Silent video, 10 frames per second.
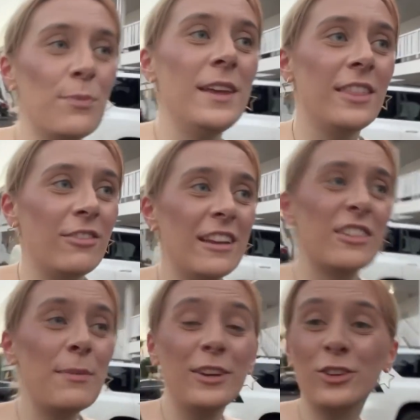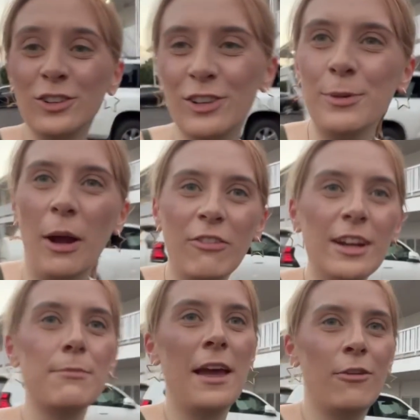meet the rest of my tour group. I've
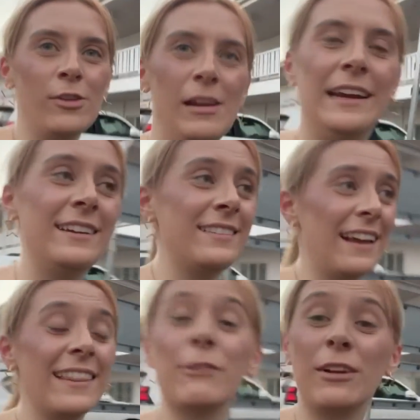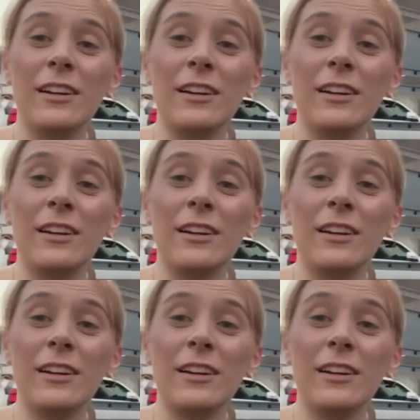already met a few ladies and they were